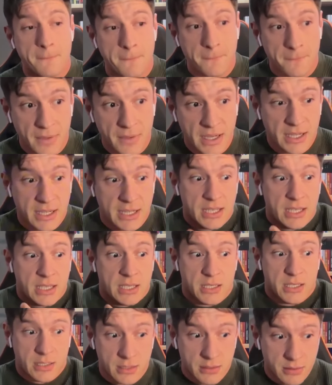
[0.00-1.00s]

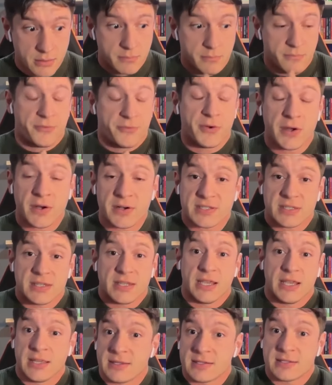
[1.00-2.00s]
My
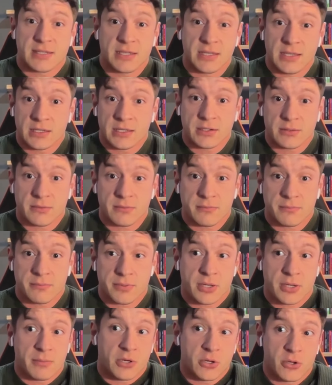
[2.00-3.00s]
first instinct,
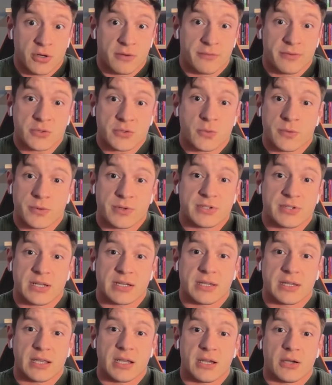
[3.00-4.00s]
probably all of us when we're
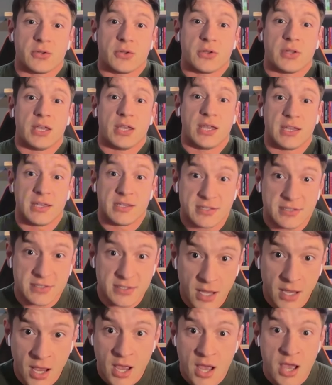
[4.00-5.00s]
starting out,
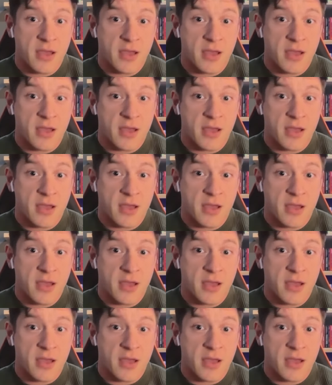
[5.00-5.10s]
is